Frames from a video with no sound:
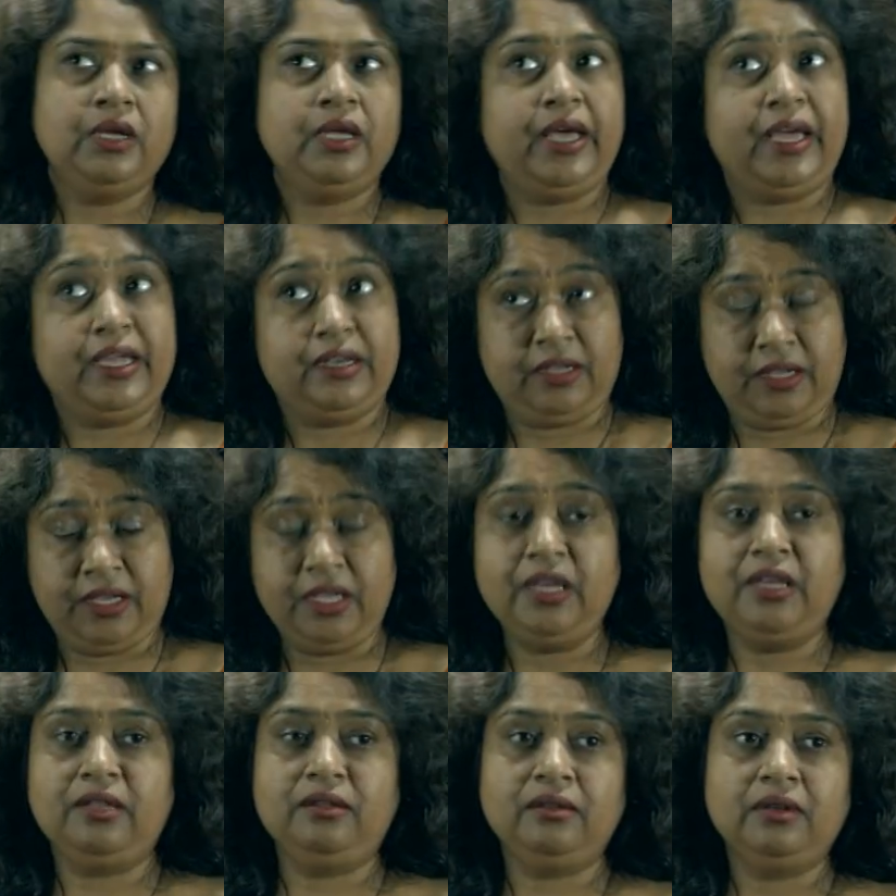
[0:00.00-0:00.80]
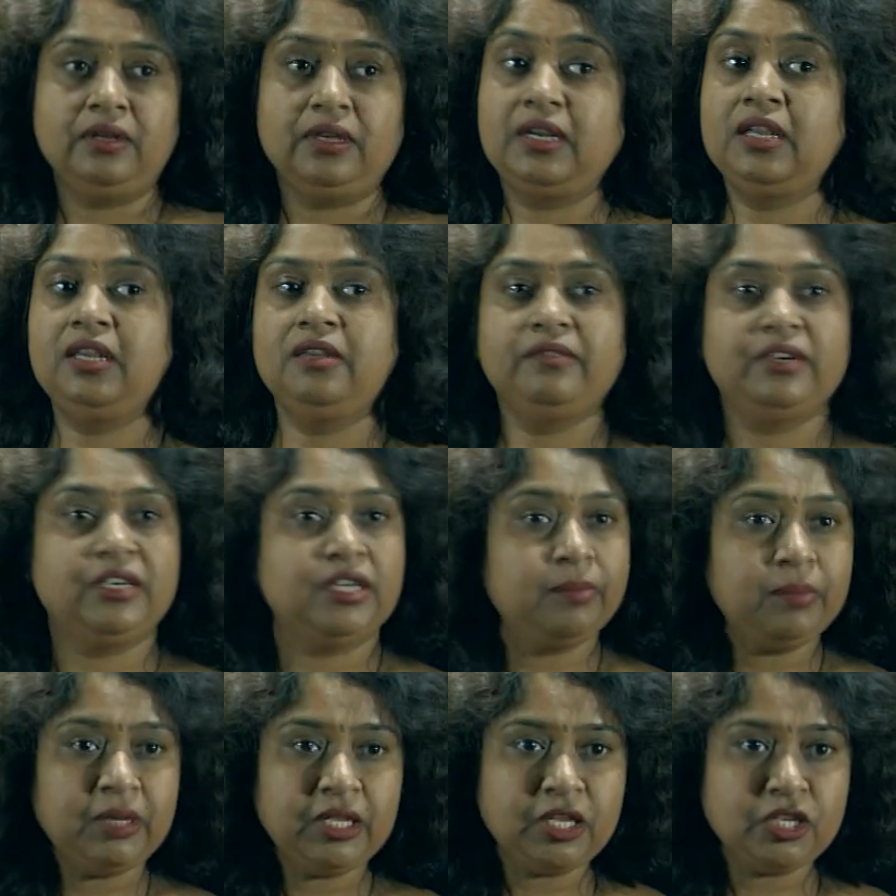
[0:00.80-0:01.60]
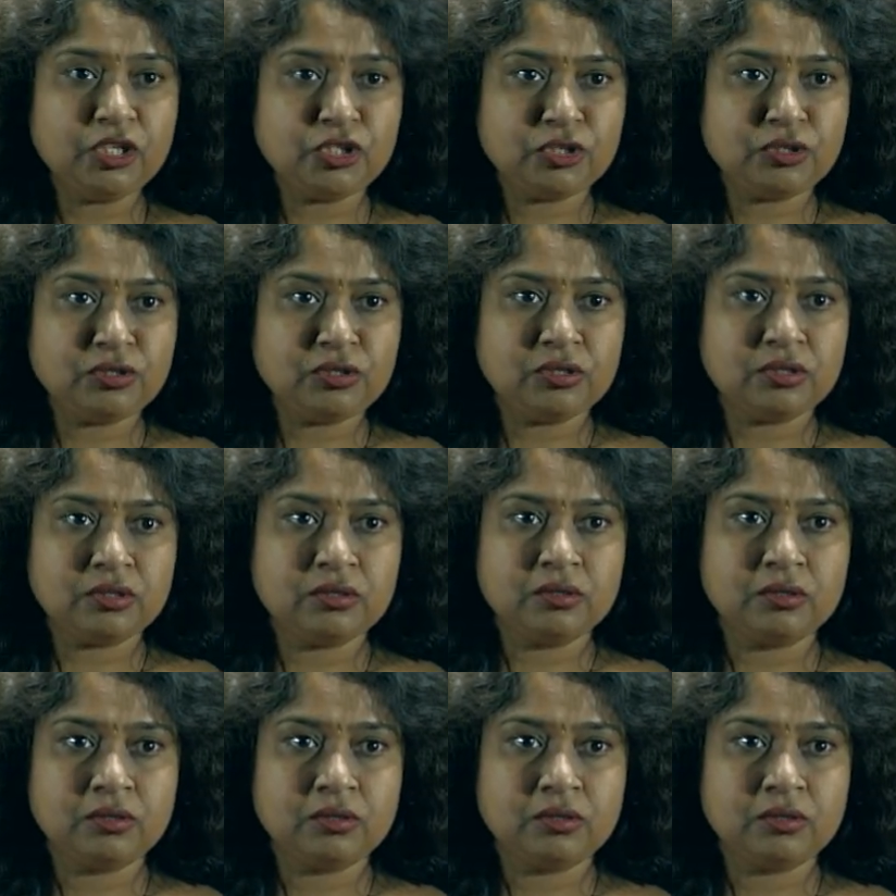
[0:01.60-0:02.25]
and again relevant applications.